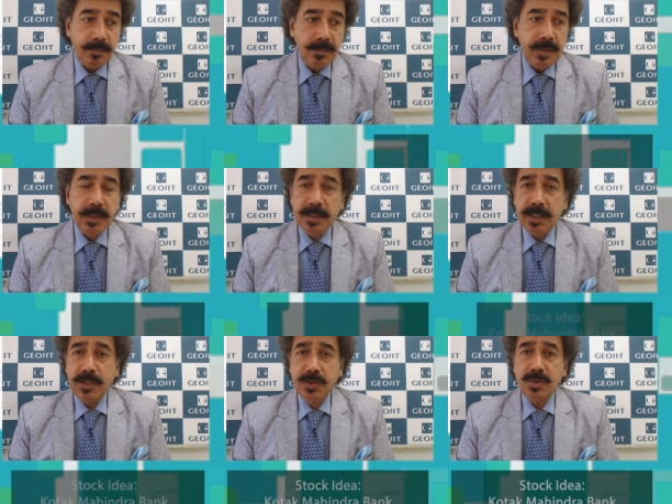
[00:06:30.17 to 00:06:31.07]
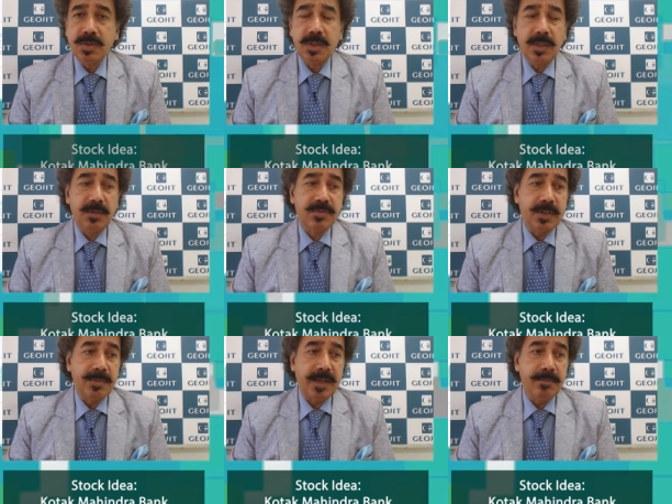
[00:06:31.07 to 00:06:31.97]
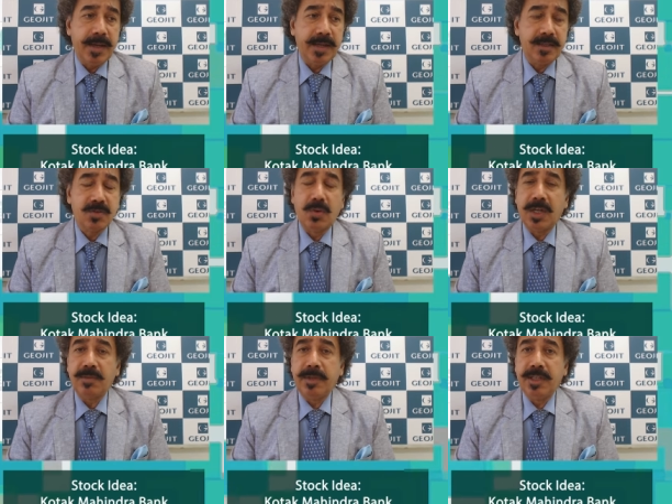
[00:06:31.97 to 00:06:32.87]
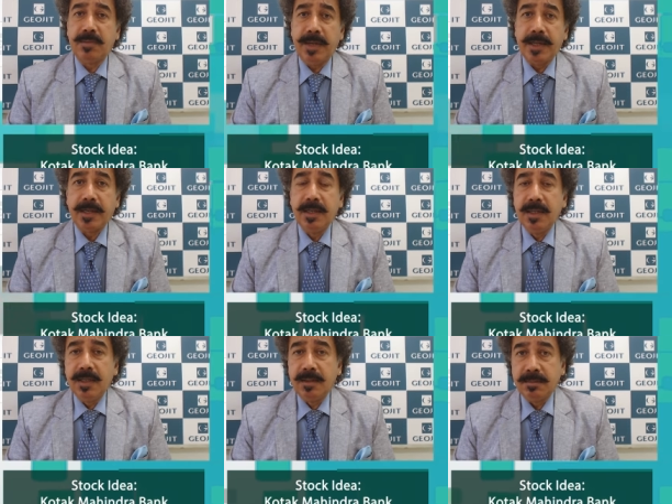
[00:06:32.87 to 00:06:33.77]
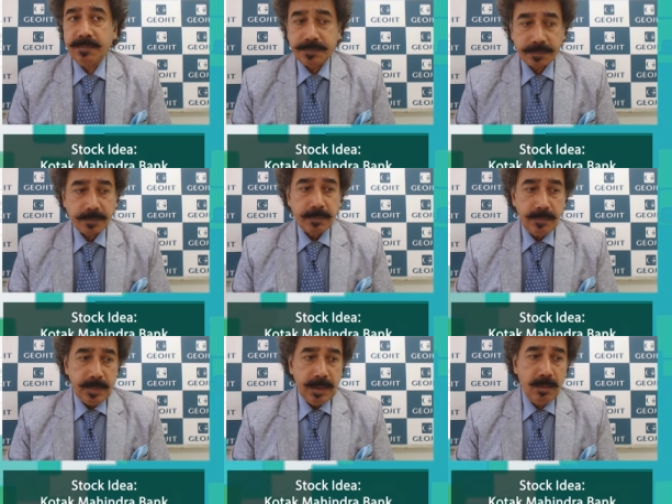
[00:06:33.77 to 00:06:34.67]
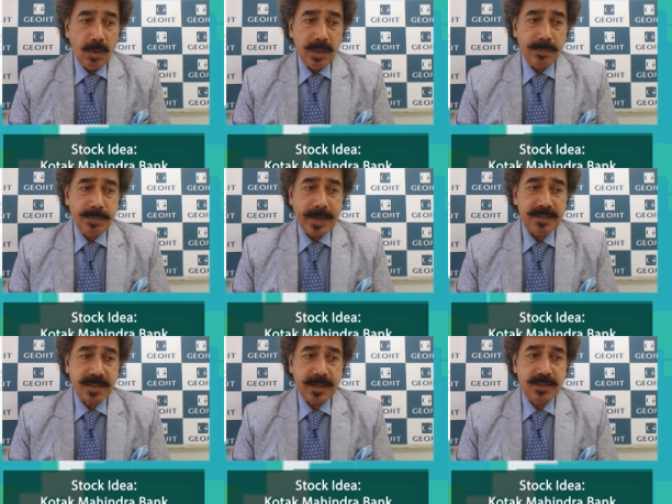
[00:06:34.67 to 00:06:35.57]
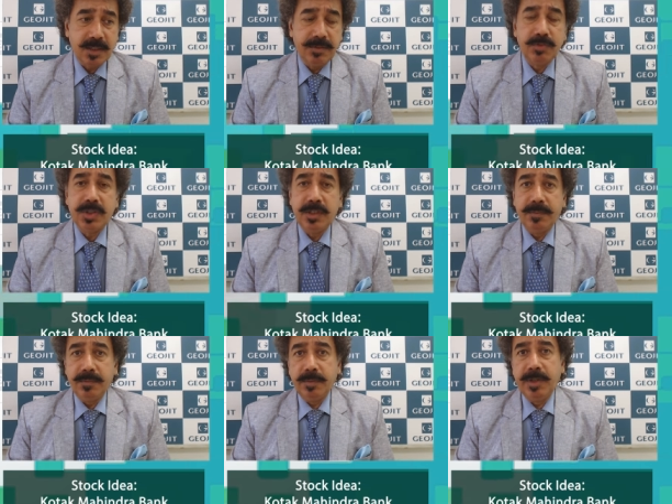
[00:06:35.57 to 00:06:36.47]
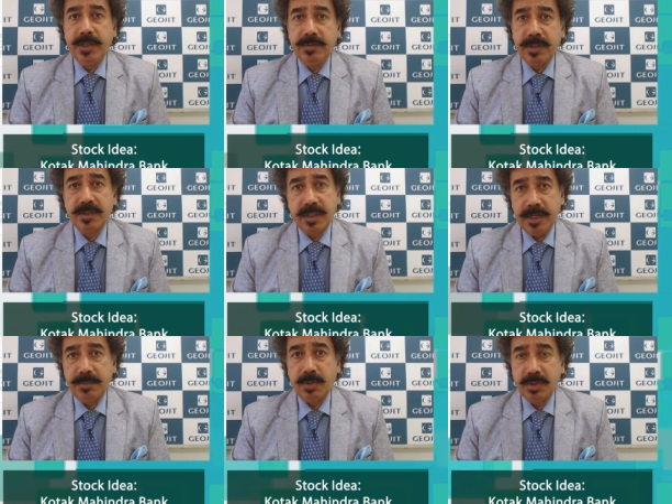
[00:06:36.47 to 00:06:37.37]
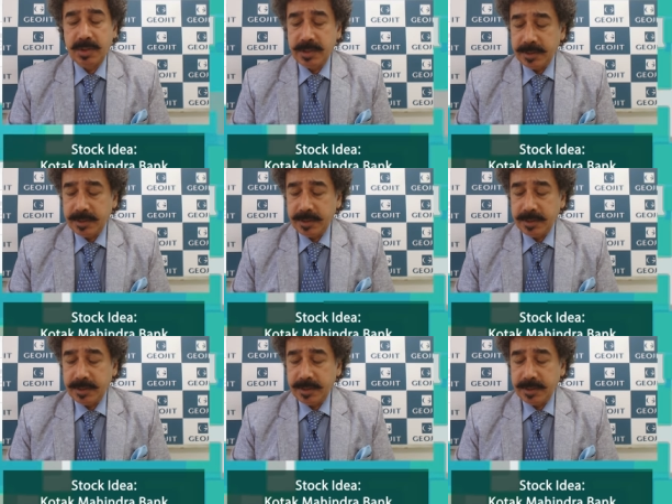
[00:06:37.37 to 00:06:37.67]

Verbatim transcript: in the news some time back is Kotak Mahindra Bank. What price correction we've seen, we believe it's a great opportunity.